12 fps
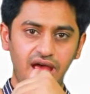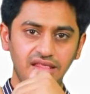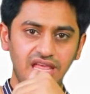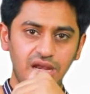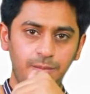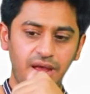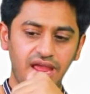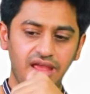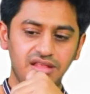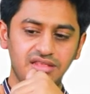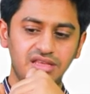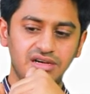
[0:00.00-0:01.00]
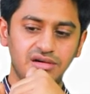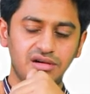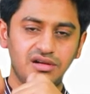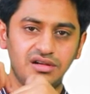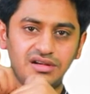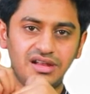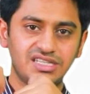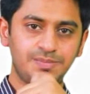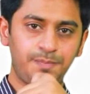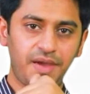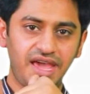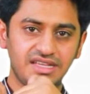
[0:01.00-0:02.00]
thereby the
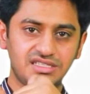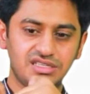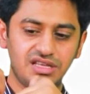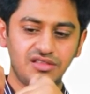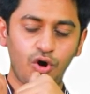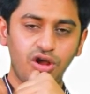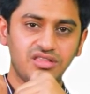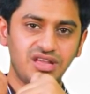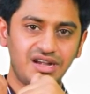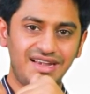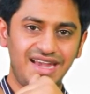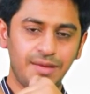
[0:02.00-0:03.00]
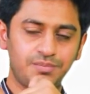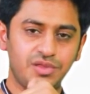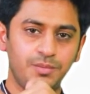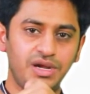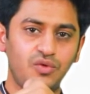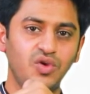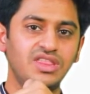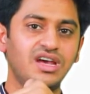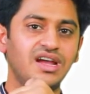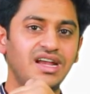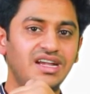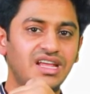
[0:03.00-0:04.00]
space or the depth between the
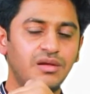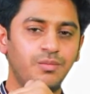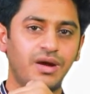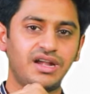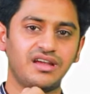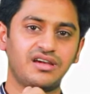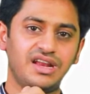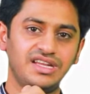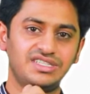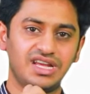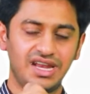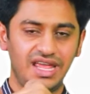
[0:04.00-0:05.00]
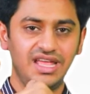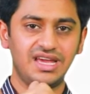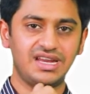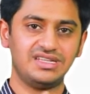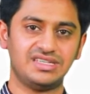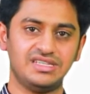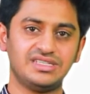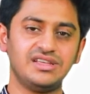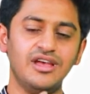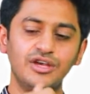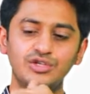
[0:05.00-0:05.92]
interbuttock region increases.